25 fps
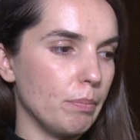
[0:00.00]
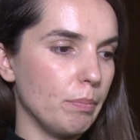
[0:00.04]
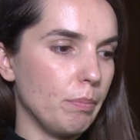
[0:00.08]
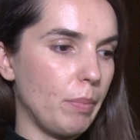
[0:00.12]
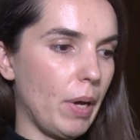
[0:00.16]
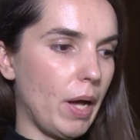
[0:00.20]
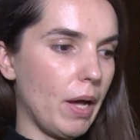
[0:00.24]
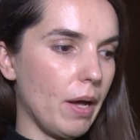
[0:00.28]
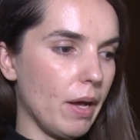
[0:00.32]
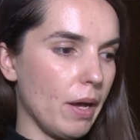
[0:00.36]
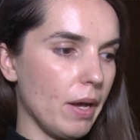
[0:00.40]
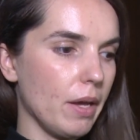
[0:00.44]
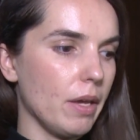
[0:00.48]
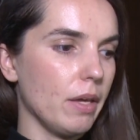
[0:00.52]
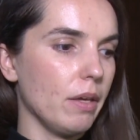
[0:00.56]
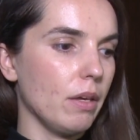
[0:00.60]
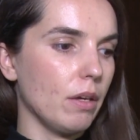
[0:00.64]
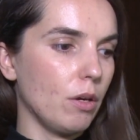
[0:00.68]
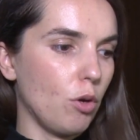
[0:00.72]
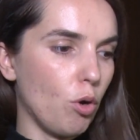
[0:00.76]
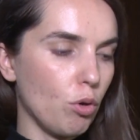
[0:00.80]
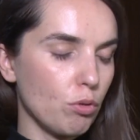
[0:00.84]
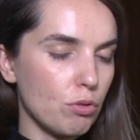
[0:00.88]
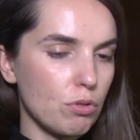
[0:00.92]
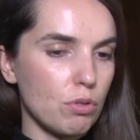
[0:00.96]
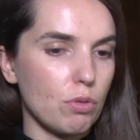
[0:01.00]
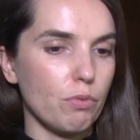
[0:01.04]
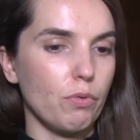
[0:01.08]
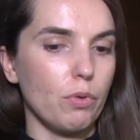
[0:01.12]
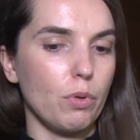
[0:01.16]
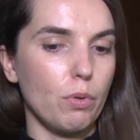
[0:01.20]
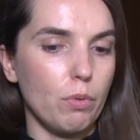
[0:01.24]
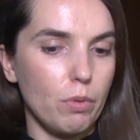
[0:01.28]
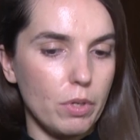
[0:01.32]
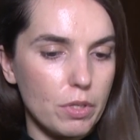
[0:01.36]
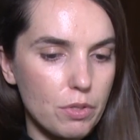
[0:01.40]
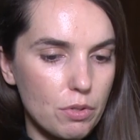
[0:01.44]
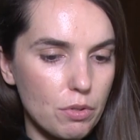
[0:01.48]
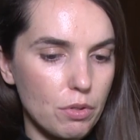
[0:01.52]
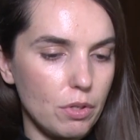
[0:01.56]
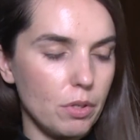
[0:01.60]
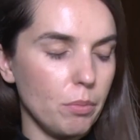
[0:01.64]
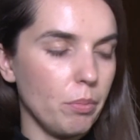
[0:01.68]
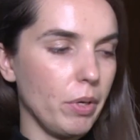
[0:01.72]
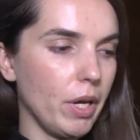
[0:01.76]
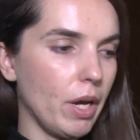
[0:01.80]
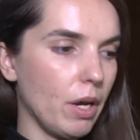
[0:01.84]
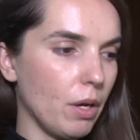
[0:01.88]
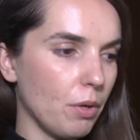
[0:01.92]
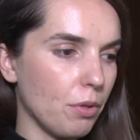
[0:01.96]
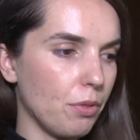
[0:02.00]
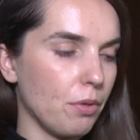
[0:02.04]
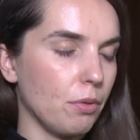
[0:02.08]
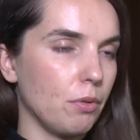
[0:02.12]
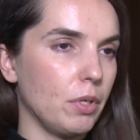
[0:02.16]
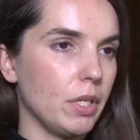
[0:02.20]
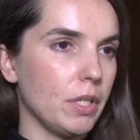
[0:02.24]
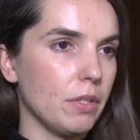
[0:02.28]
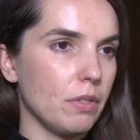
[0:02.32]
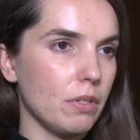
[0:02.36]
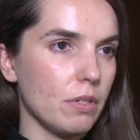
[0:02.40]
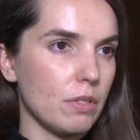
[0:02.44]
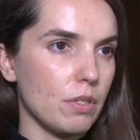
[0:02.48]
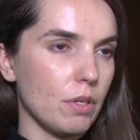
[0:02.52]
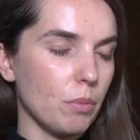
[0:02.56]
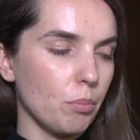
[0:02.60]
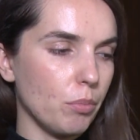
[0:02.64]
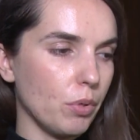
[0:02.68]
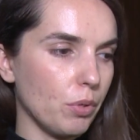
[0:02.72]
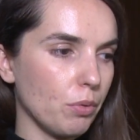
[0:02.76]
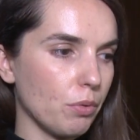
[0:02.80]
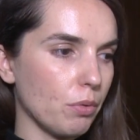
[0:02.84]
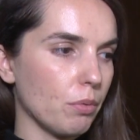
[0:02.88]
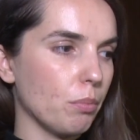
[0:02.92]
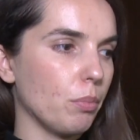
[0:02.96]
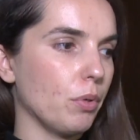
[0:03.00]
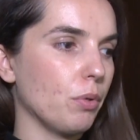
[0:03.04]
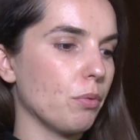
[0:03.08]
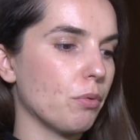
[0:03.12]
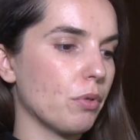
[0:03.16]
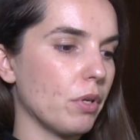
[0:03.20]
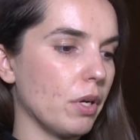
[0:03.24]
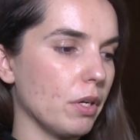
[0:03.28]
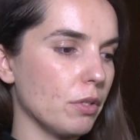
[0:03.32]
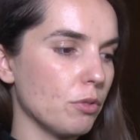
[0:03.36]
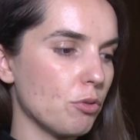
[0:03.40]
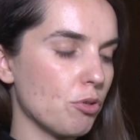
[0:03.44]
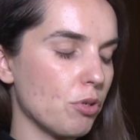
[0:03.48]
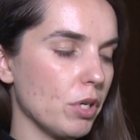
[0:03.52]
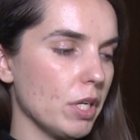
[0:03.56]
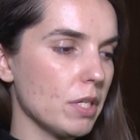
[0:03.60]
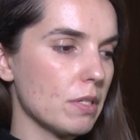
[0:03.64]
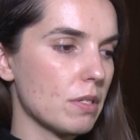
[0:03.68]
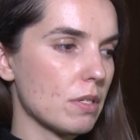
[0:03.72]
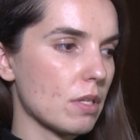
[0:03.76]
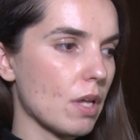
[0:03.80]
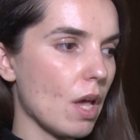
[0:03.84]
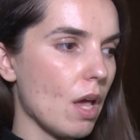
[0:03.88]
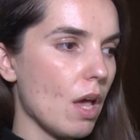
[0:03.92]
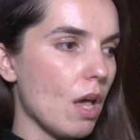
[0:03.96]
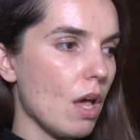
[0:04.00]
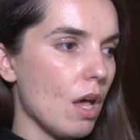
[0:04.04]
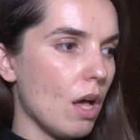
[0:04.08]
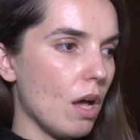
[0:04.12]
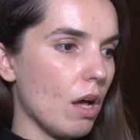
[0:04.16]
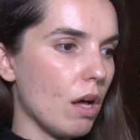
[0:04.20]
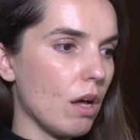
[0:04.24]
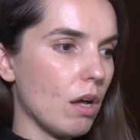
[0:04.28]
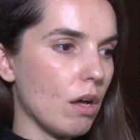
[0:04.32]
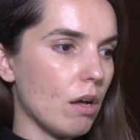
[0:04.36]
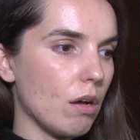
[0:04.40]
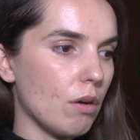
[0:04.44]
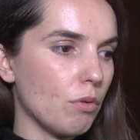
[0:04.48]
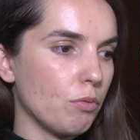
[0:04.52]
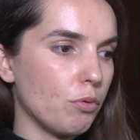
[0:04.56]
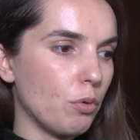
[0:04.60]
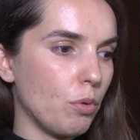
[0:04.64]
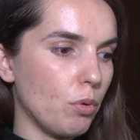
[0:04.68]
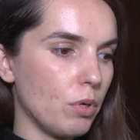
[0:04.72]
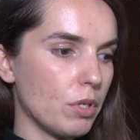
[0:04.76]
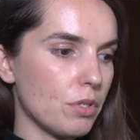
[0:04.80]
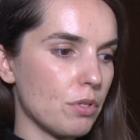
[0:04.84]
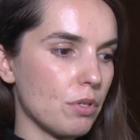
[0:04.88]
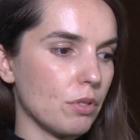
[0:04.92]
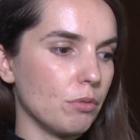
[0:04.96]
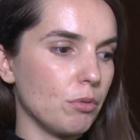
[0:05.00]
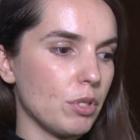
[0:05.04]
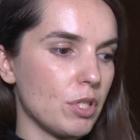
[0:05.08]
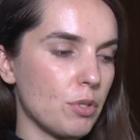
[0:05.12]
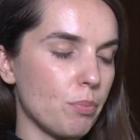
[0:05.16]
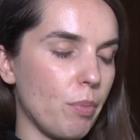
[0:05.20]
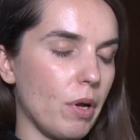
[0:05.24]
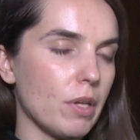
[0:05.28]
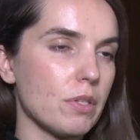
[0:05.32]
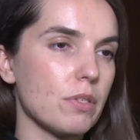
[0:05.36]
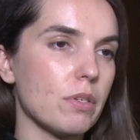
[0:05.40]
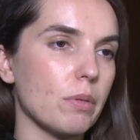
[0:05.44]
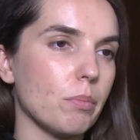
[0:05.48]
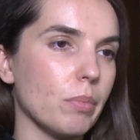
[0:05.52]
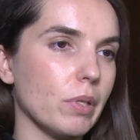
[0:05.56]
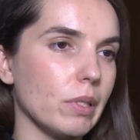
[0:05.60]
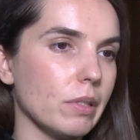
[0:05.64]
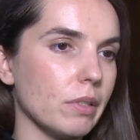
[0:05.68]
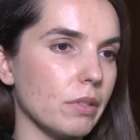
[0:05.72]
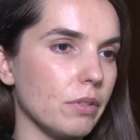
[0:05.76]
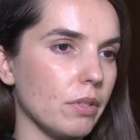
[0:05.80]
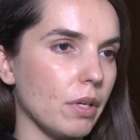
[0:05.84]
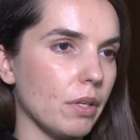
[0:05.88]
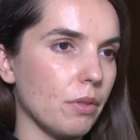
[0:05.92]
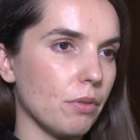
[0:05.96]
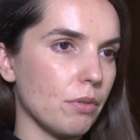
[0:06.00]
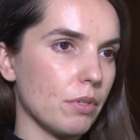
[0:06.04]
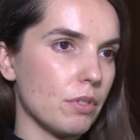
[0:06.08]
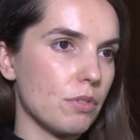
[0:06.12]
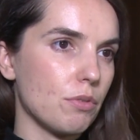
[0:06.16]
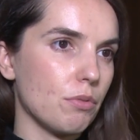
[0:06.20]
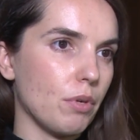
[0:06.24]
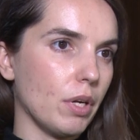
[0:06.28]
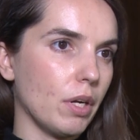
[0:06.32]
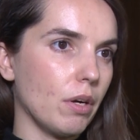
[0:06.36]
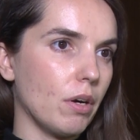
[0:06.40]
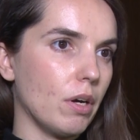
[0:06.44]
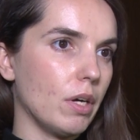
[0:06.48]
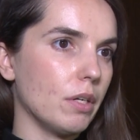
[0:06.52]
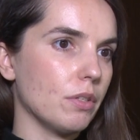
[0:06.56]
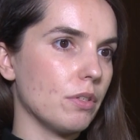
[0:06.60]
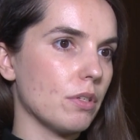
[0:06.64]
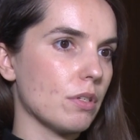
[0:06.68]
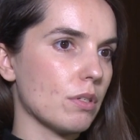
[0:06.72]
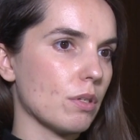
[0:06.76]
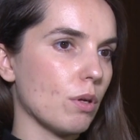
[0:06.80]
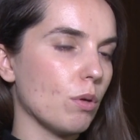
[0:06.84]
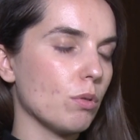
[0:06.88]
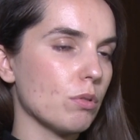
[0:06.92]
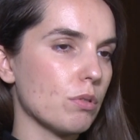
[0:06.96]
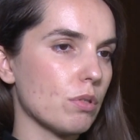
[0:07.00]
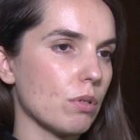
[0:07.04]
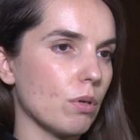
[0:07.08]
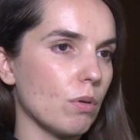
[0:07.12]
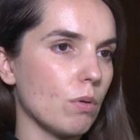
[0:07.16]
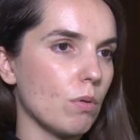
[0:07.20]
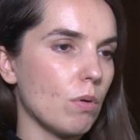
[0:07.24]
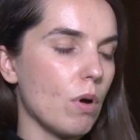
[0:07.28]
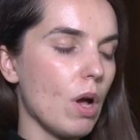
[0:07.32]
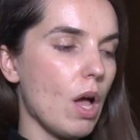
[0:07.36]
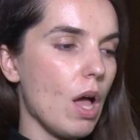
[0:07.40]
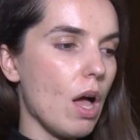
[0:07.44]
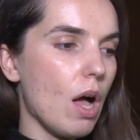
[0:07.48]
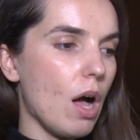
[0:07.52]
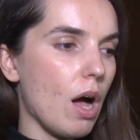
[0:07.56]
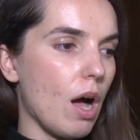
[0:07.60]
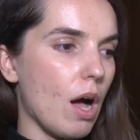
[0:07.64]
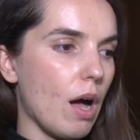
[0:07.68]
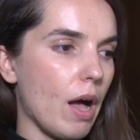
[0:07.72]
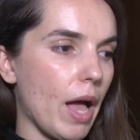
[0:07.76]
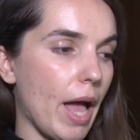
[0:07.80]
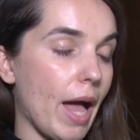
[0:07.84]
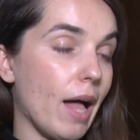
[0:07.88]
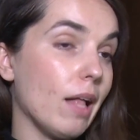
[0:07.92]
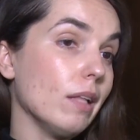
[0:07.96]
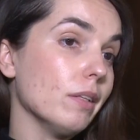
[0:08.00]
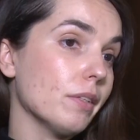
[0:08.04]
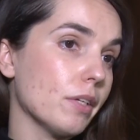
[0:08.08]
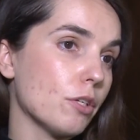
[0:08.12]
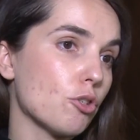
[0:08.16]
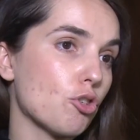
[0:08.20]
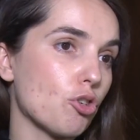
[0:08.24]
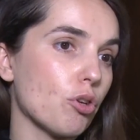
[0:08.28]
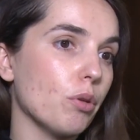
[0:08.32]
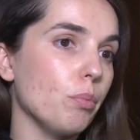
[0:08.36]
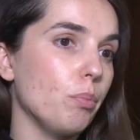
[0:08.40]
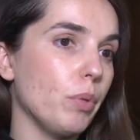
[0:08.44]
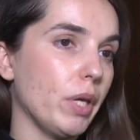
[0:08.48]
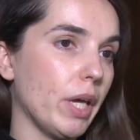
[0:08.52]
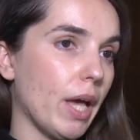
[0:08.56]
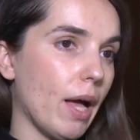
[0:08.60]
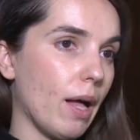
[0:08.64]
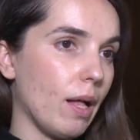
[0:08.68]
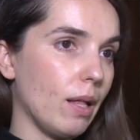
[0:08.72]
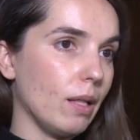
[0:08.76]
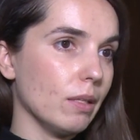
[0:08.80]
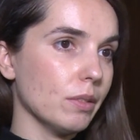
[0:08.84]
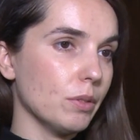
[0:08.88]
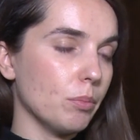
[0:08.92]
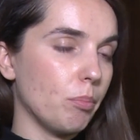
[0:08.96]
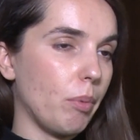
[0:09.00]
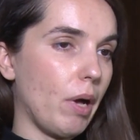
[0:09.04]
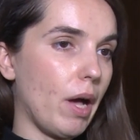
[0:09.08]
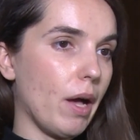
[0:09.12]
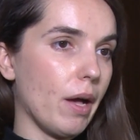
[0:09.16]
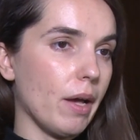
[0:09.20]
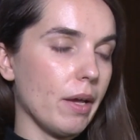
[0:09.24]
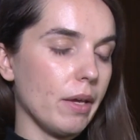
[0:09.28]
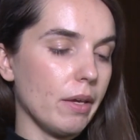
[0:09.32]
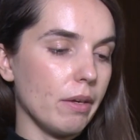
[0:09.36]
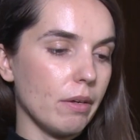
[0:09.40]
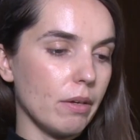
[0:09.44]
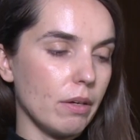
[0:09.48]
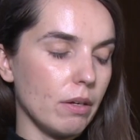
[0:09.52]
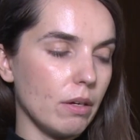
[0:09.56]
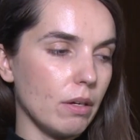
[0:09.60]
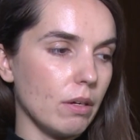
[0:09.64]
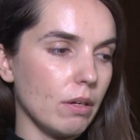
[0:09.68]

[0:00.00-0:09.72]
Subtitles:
by Kosovo and Serbia authorities in both countries, of course, the responsibility in this regard is also held and should be held by